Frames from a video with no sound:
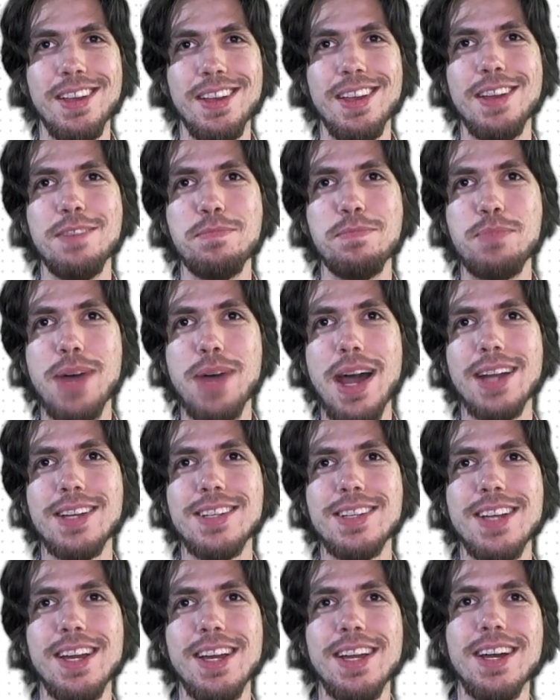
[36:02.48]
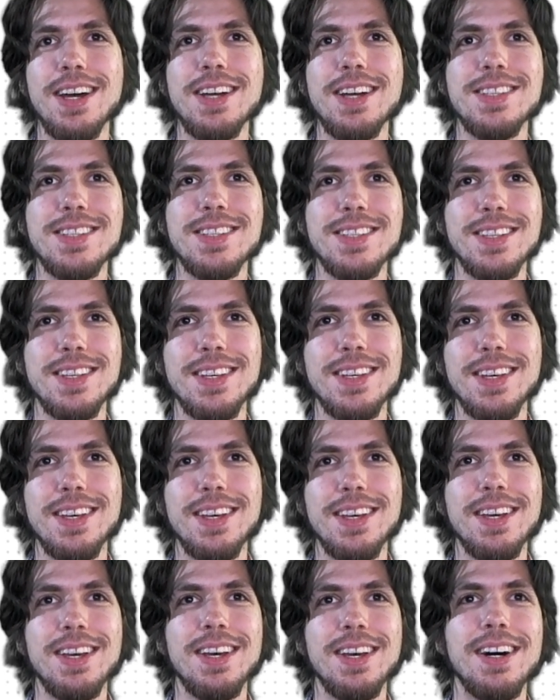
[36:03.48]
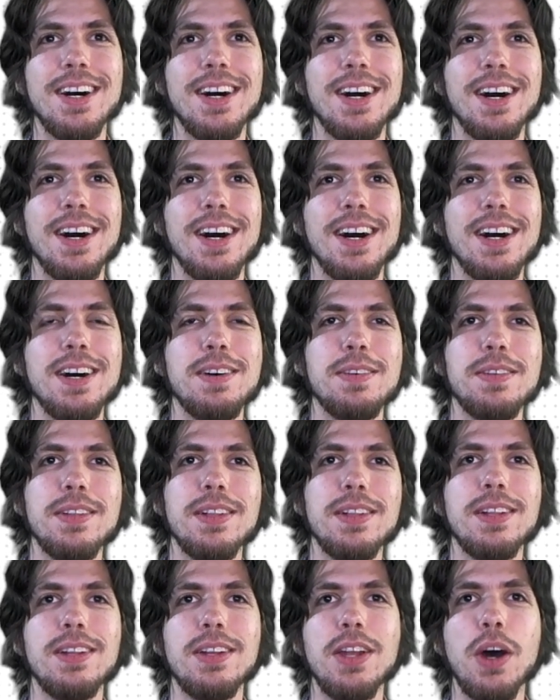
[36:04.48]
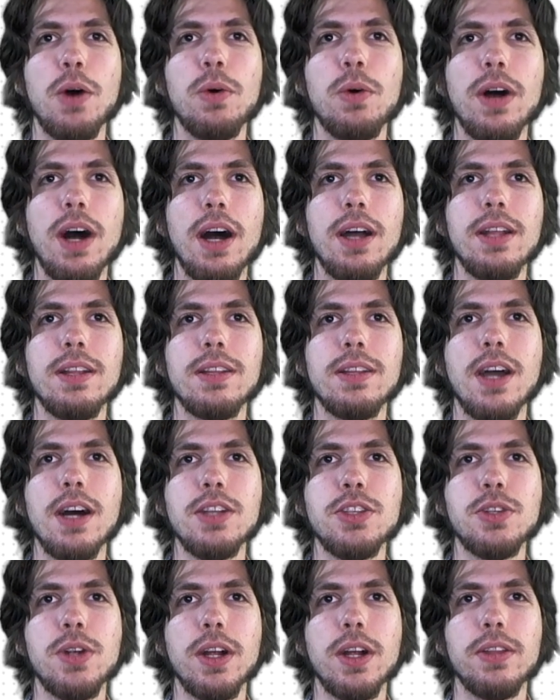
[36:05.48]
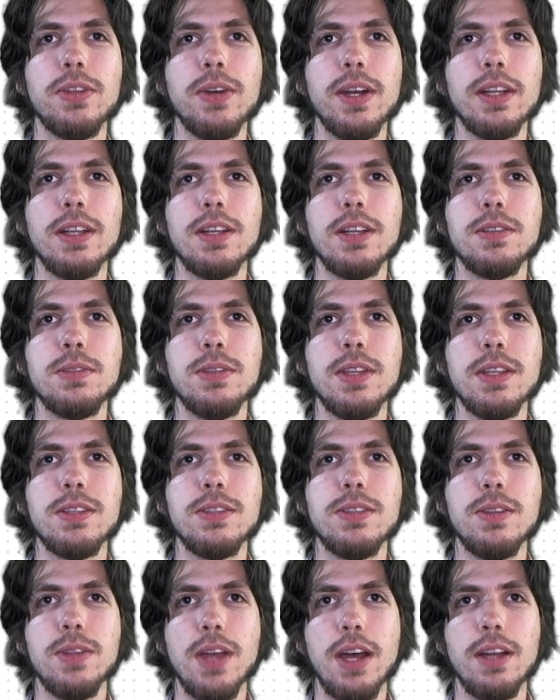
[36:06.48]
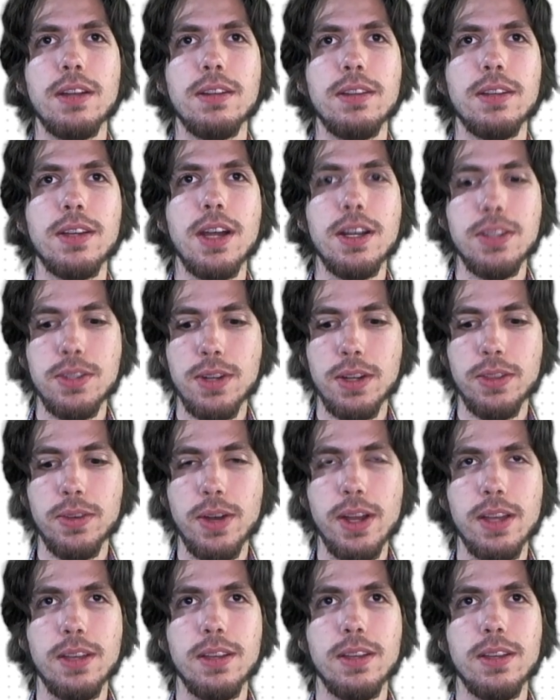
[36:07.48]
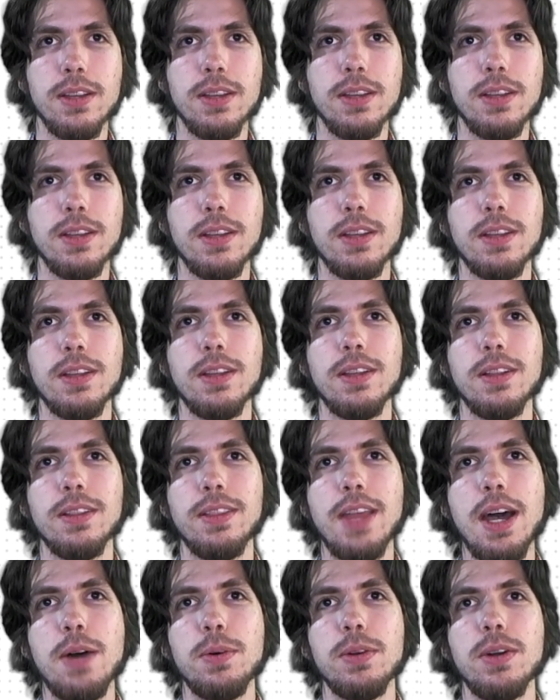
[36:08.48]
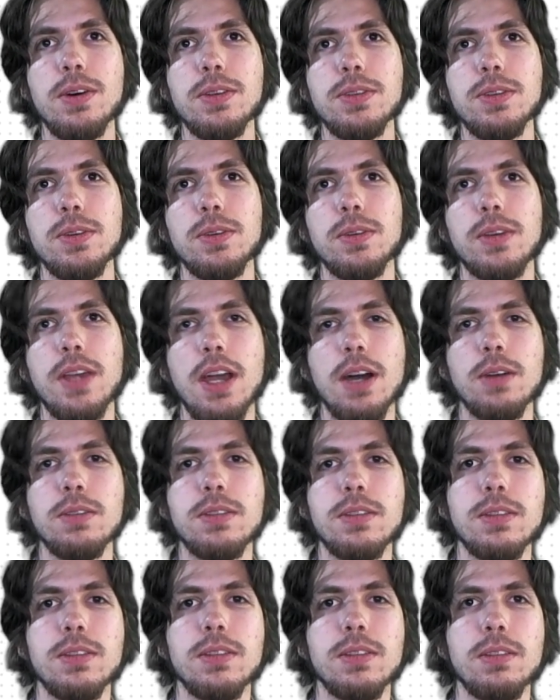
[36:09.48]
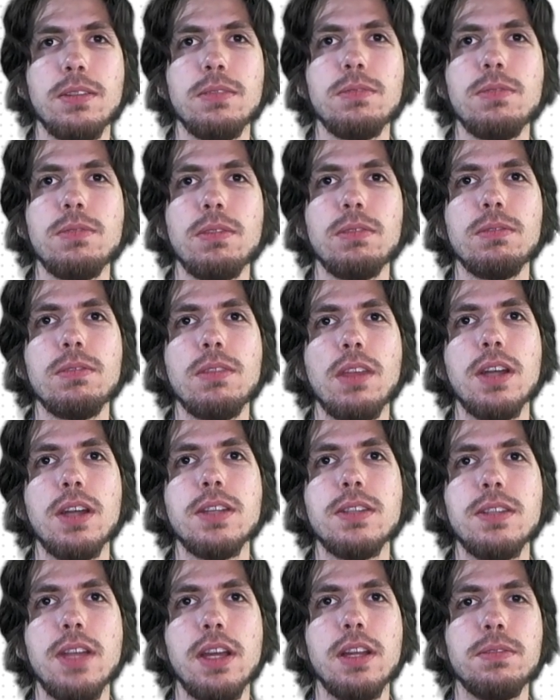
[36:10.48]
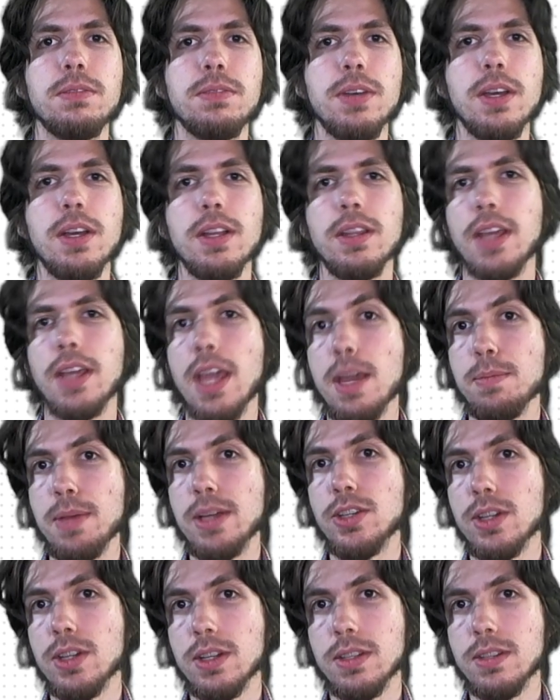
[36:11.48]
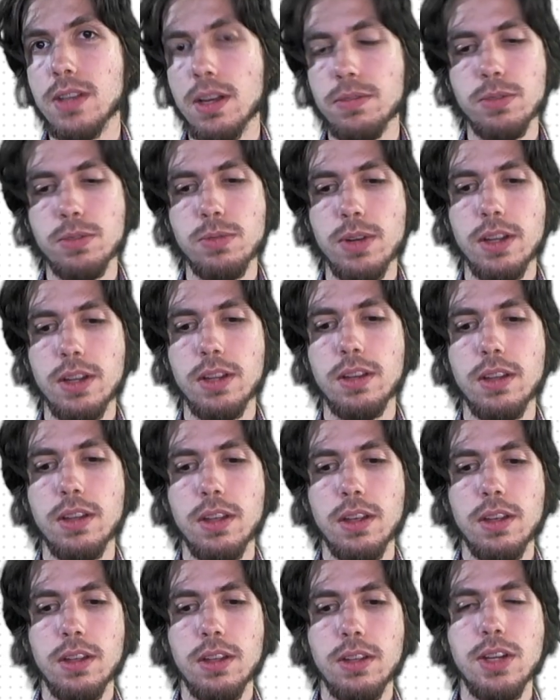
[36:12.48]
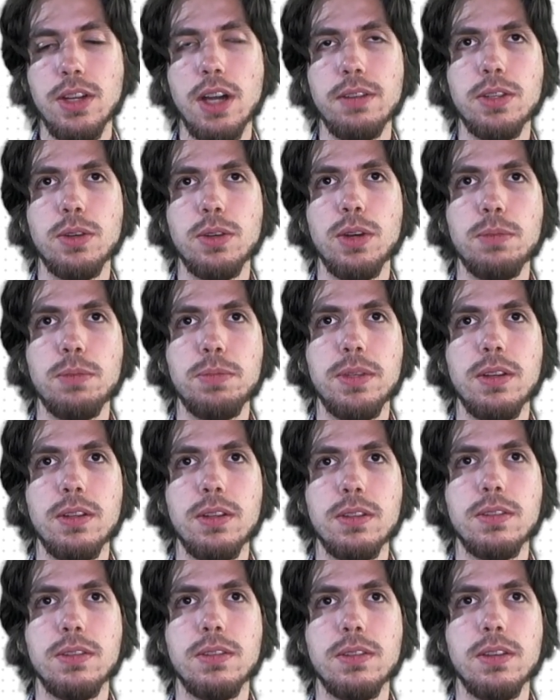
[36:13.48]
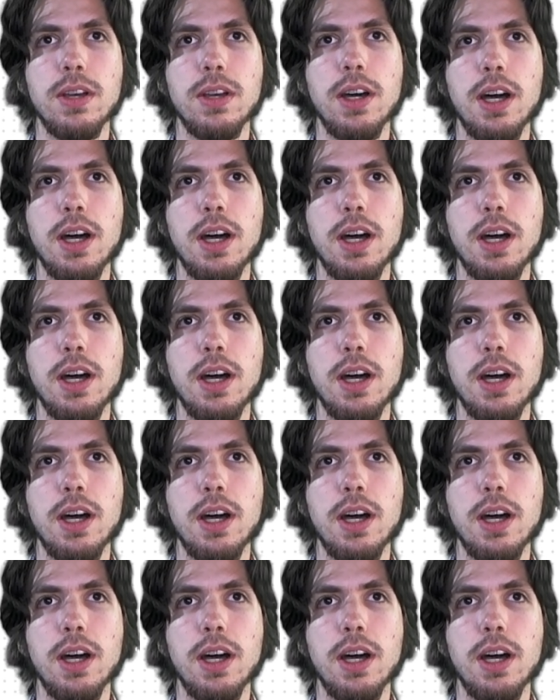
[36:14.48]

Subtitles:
Impact.js. No, Construct 3. Let's do that. Construct 3. That one also counts. That's native. The game engine itself is written in JavaScript and it's